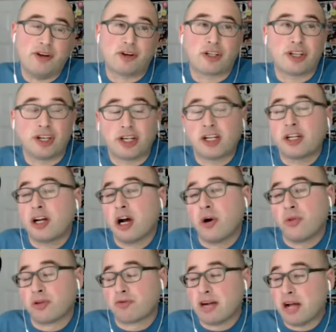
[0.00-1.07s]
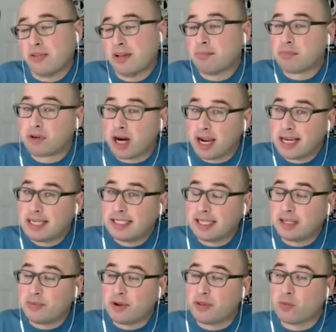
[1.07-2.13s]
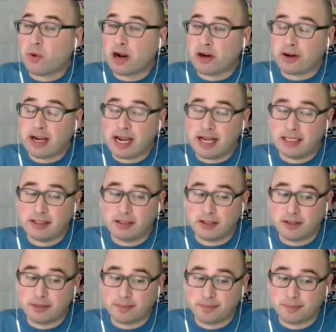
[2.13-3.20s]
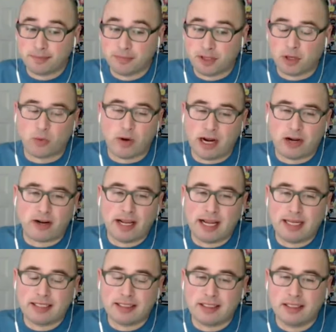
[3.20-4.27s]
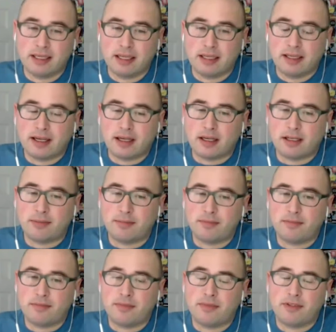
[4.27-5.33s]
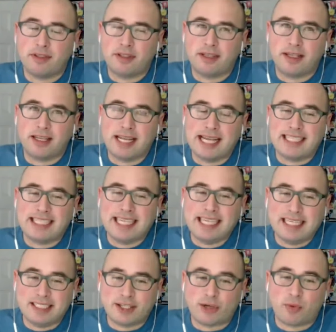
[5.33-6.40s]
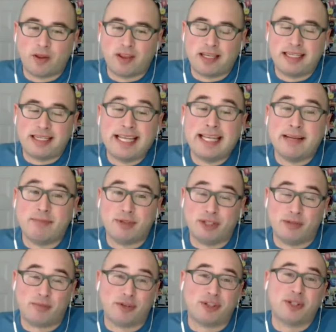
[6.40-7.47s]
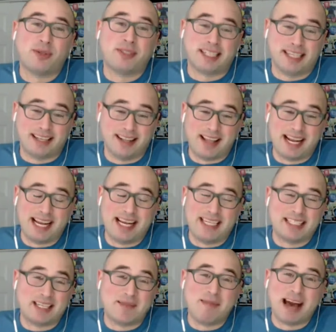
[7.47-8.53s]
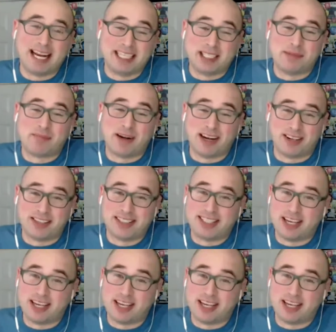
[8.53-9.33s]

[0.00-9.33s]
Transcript: and you're going to go the route that Brian did with Wirecaster or Wirecast, um, it's easier a team to produce it than it is to manage it by